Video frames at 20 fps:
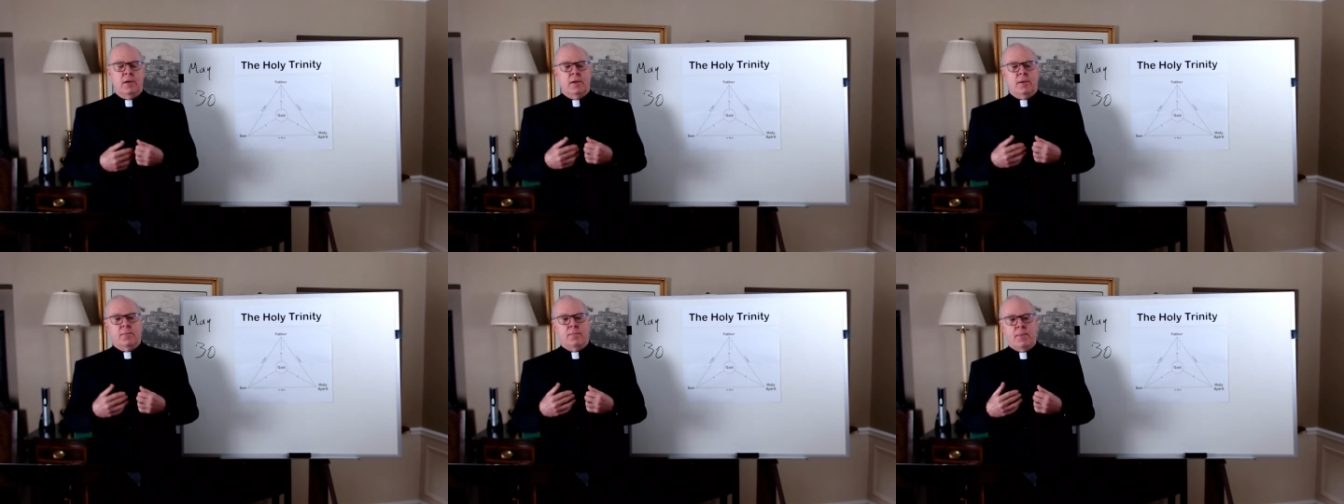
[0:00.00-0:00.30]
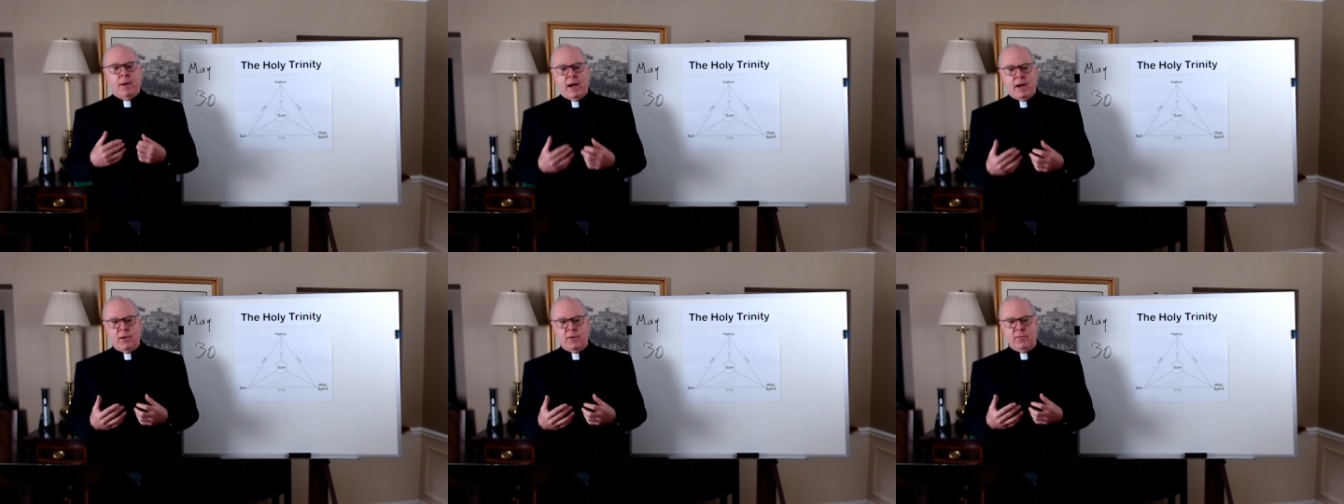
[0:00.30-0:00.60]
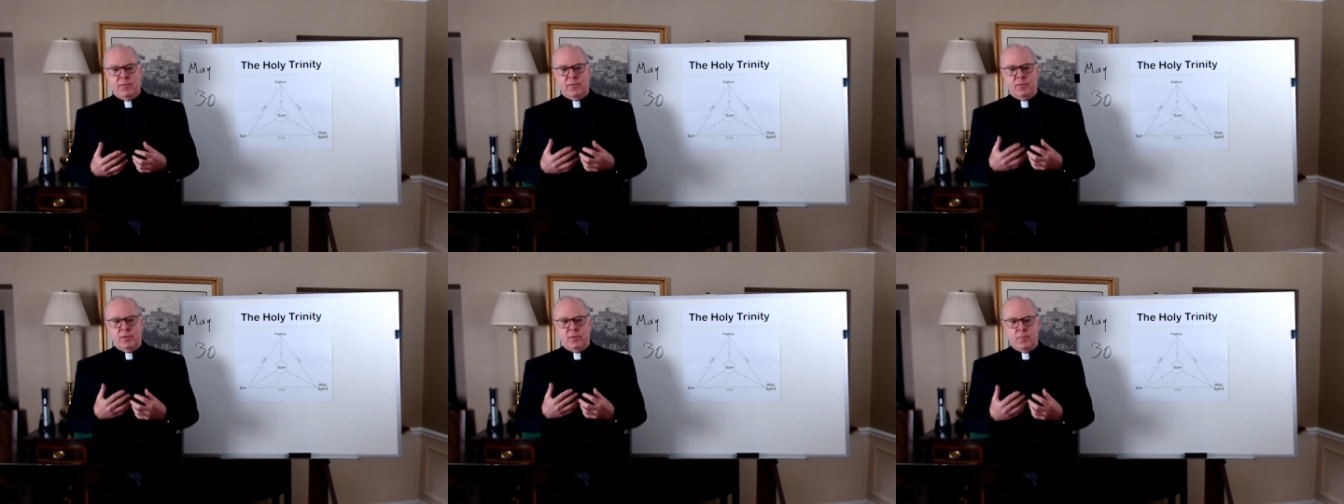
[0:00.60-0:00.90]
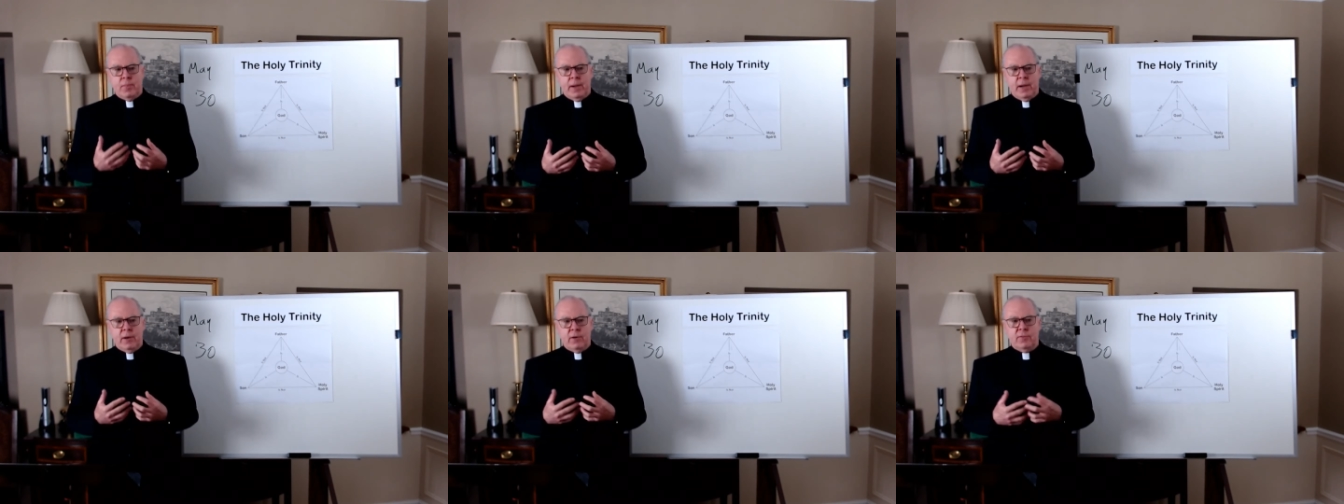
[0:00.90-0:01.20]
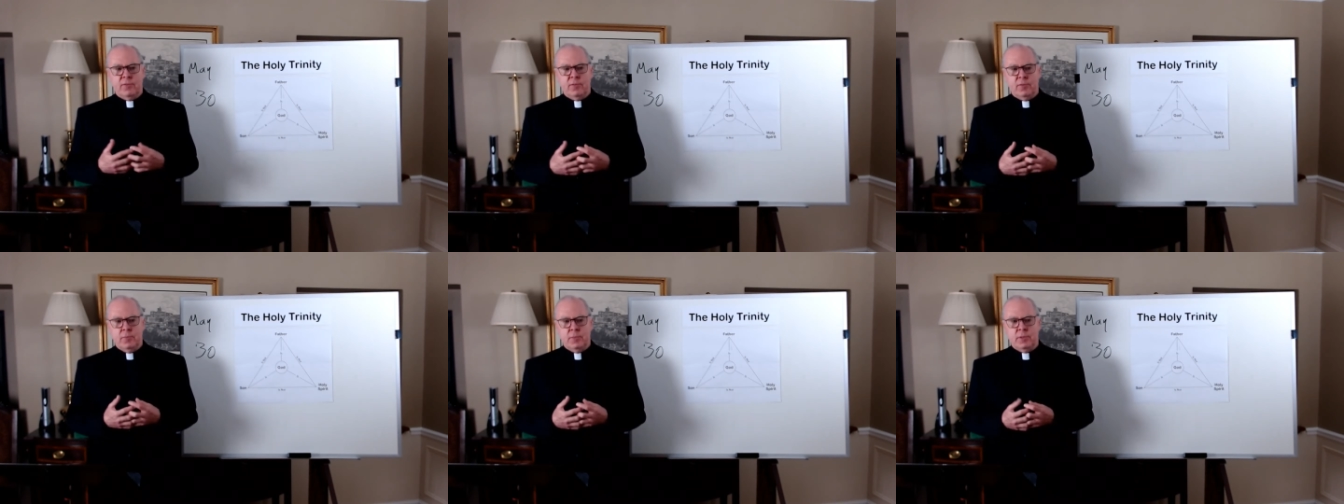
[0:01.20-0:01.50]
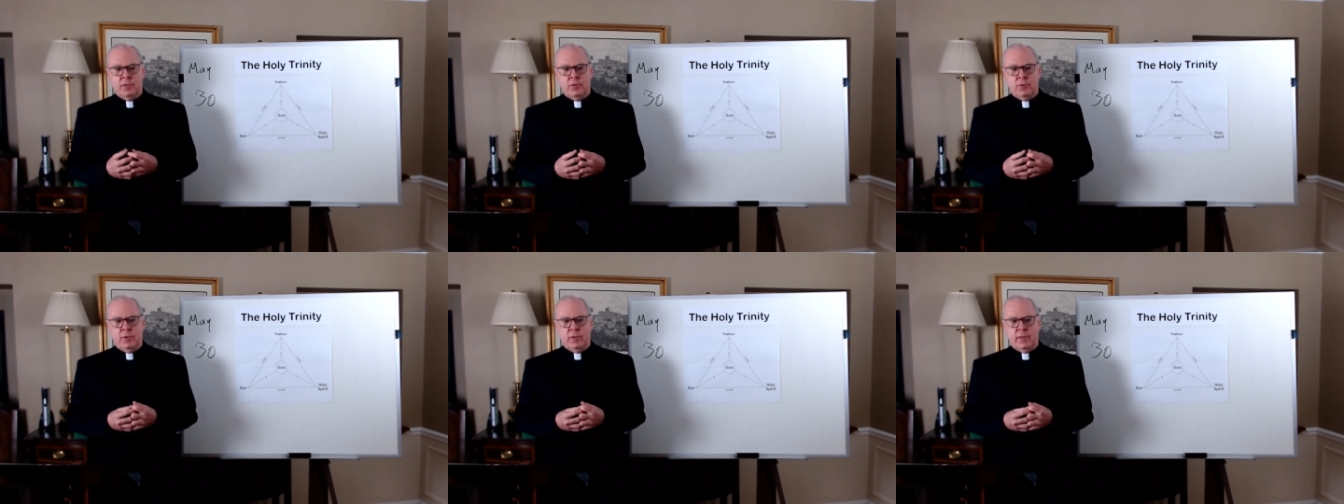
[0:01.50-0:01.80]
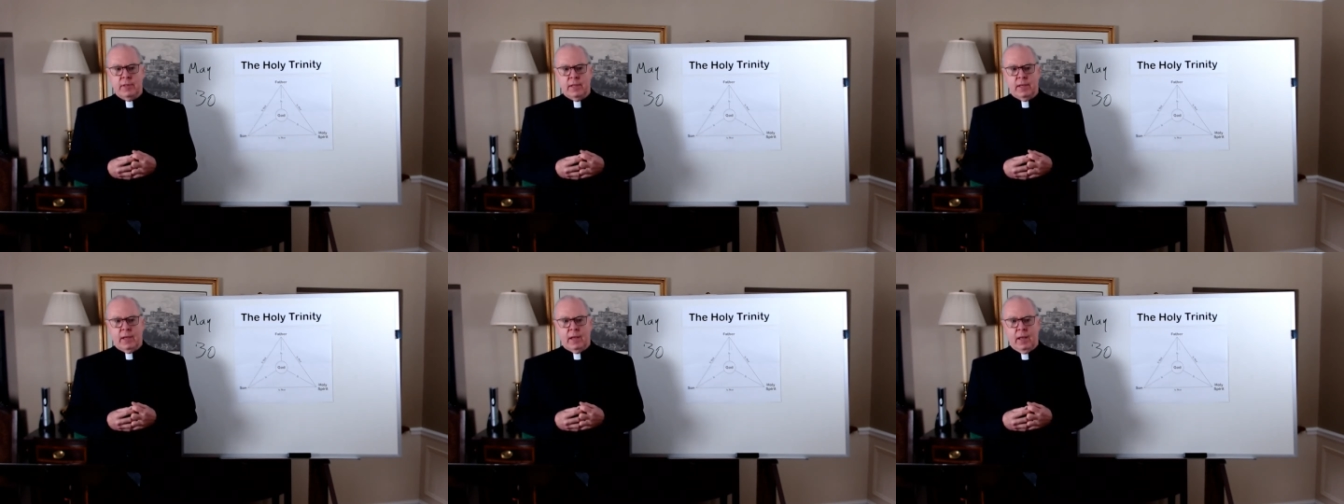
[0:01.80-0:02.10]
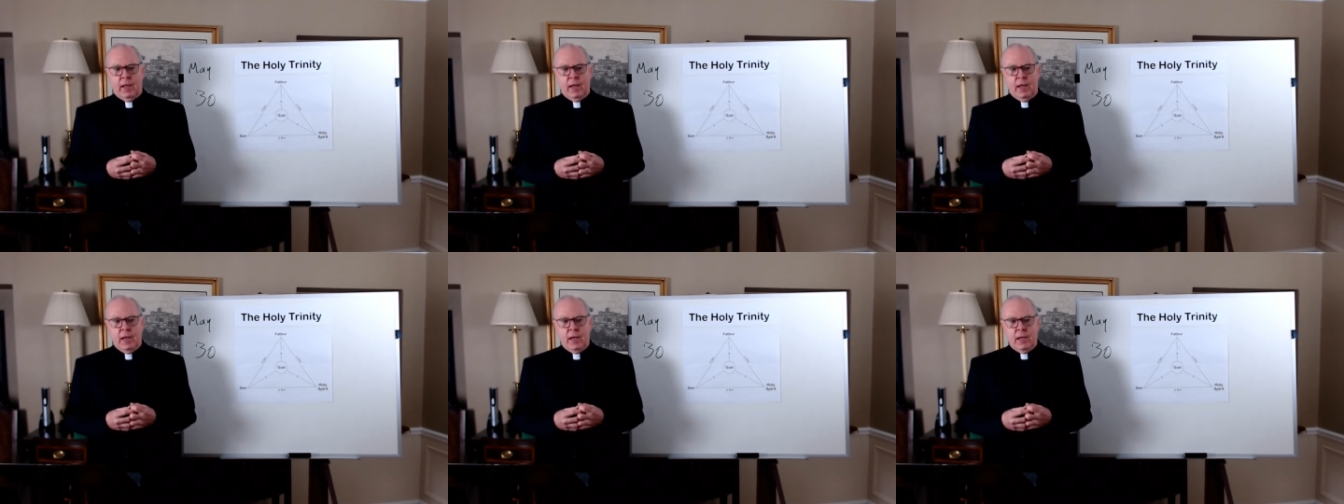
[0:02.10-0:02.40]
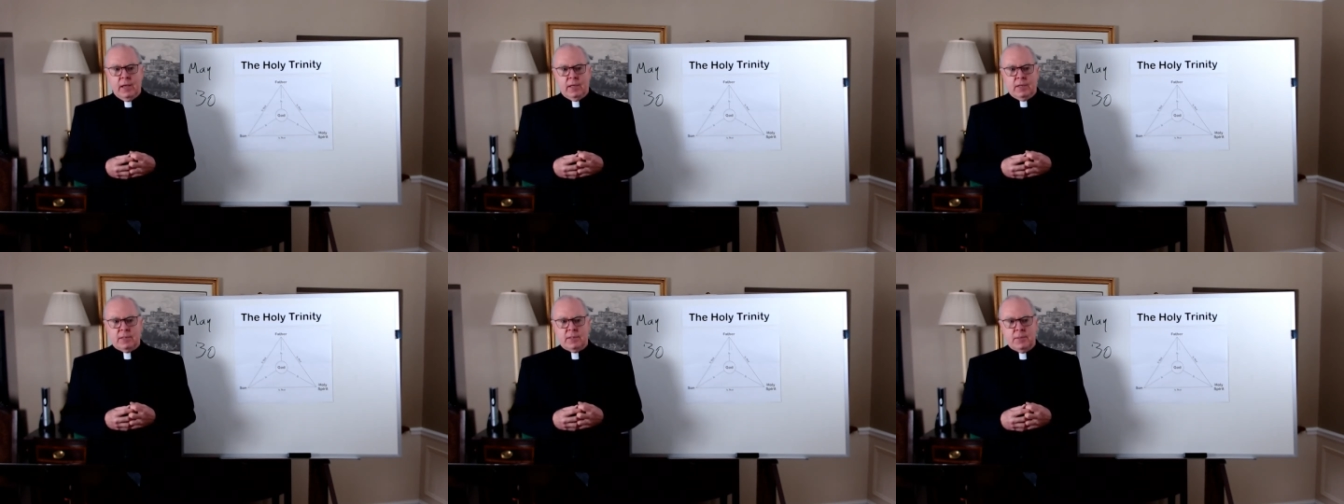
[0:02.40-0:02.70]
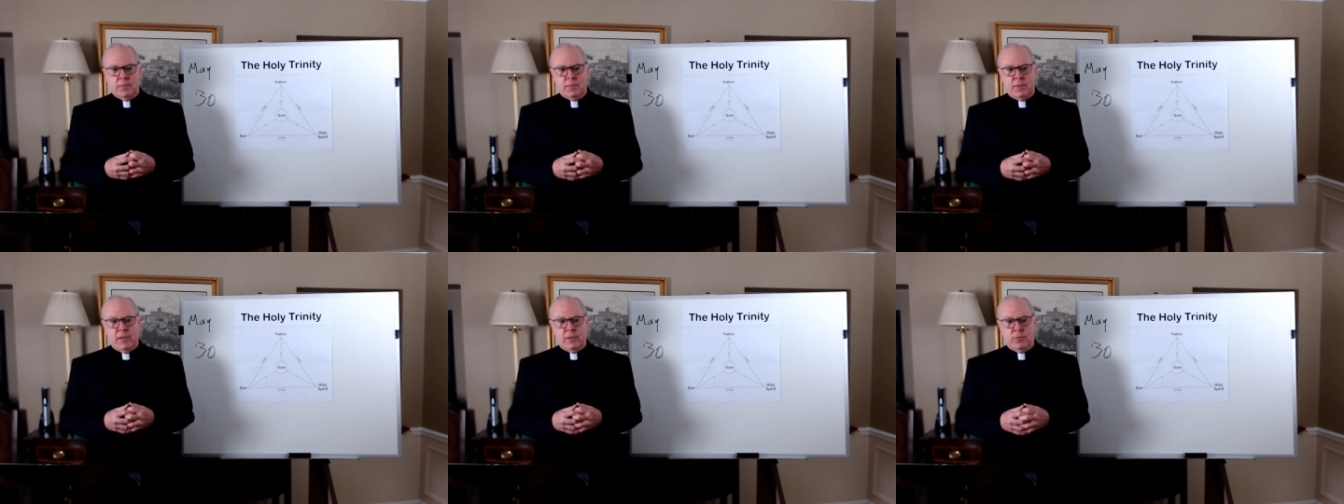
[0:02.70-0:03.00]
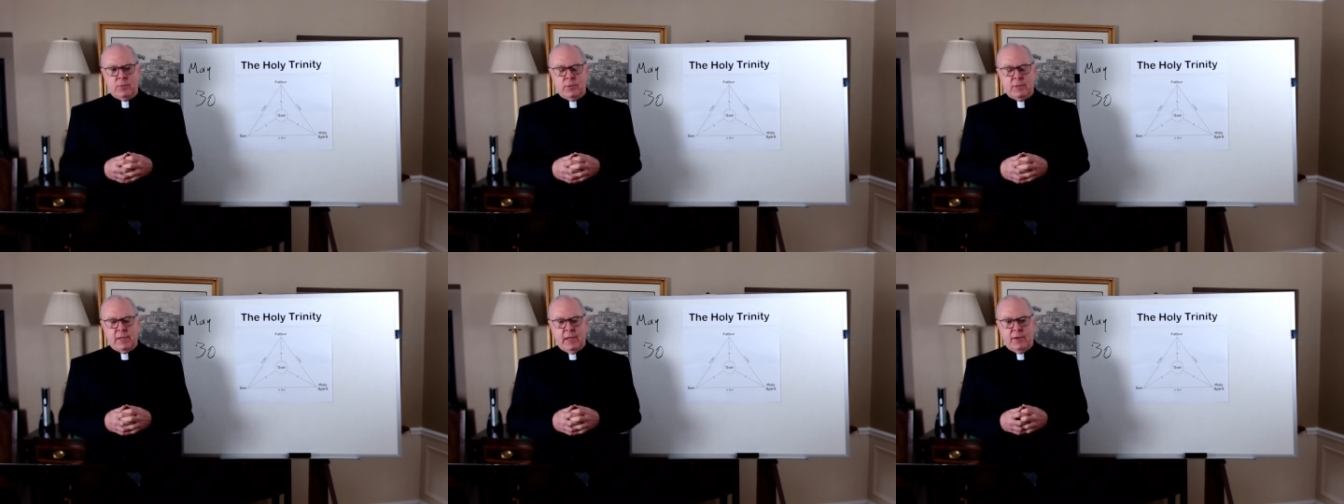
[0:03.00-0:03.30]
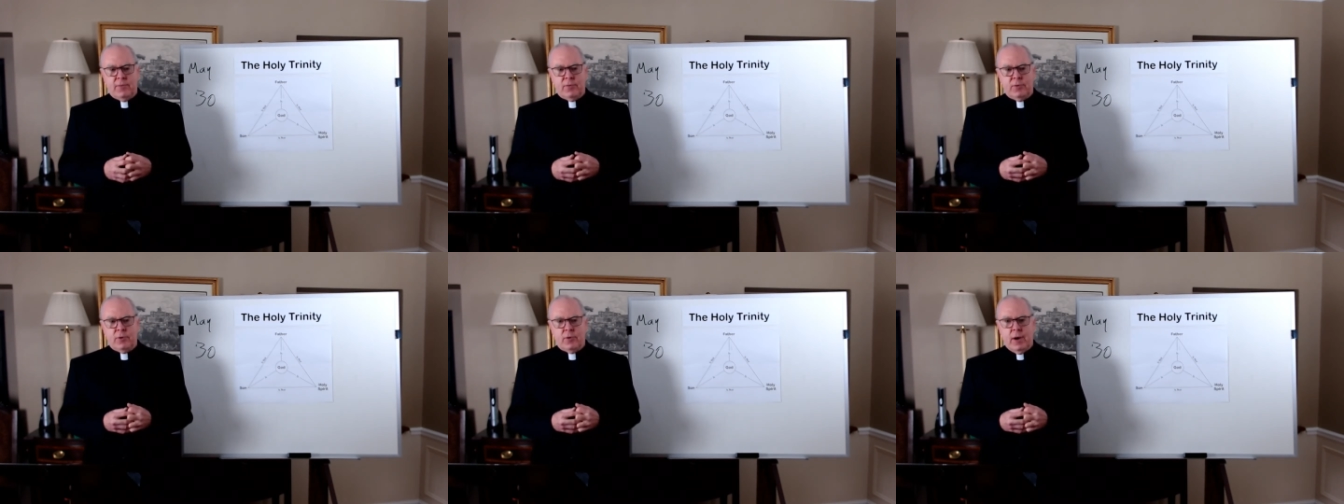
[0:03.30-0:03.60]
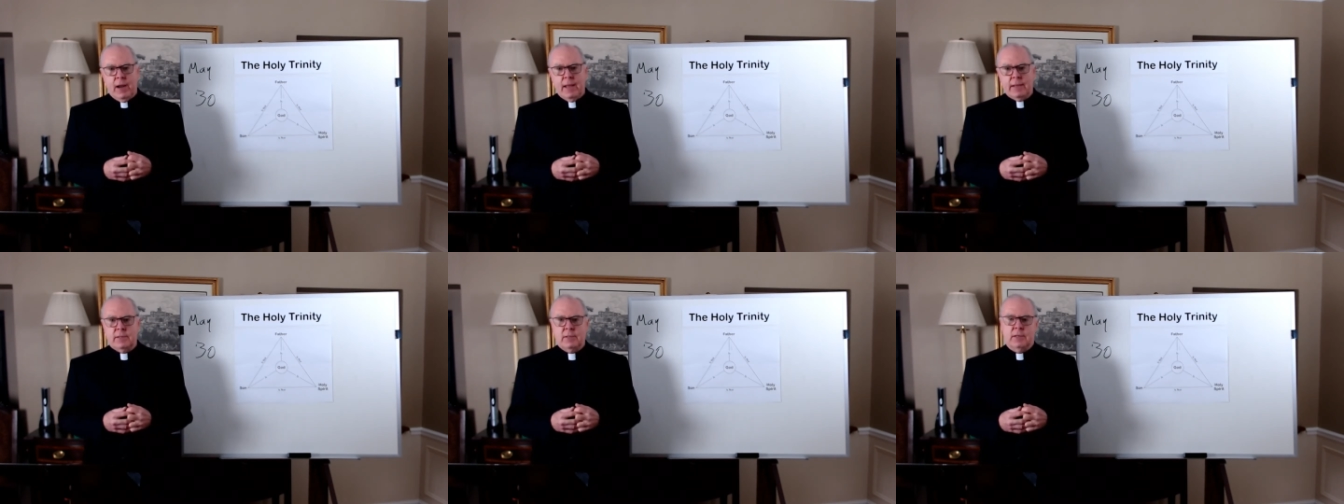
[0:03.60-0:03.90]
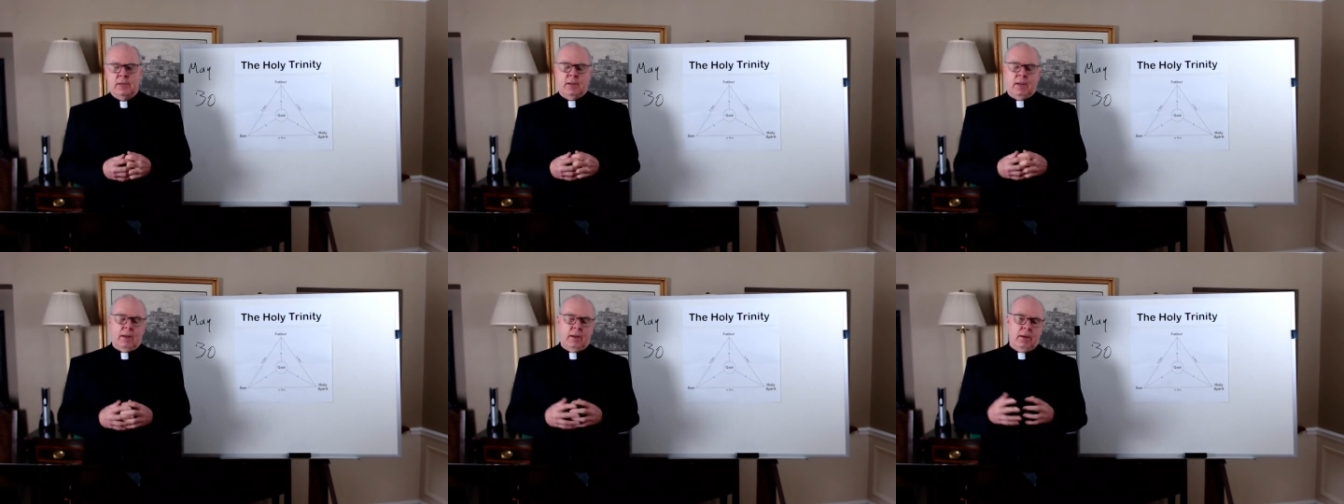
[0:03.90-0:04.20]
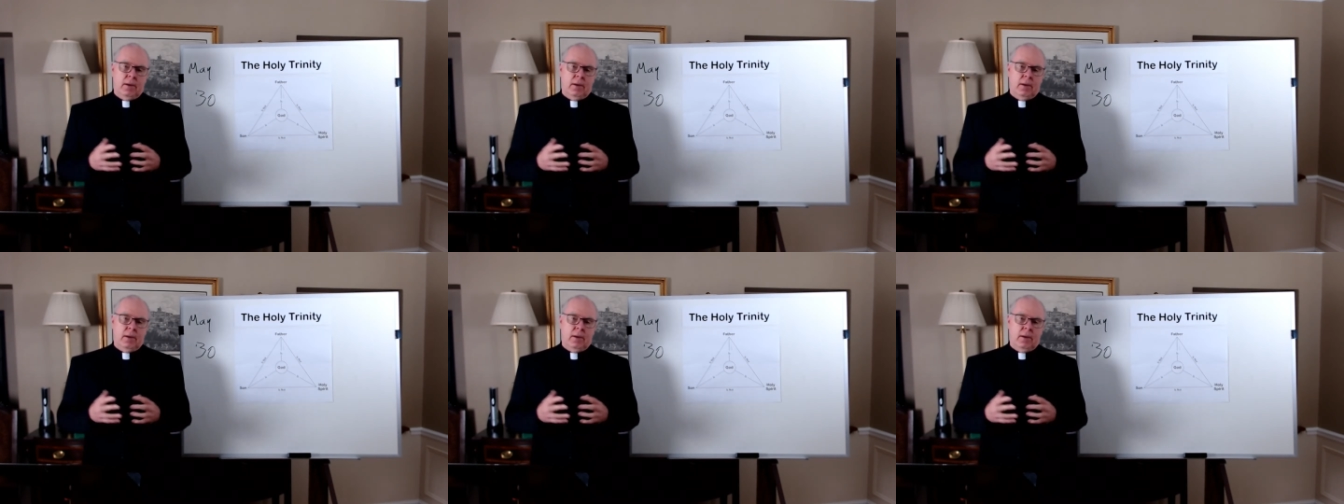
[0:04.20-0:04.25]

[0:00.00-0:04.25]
Powerful, powerful mystery that sometimes we take for granted.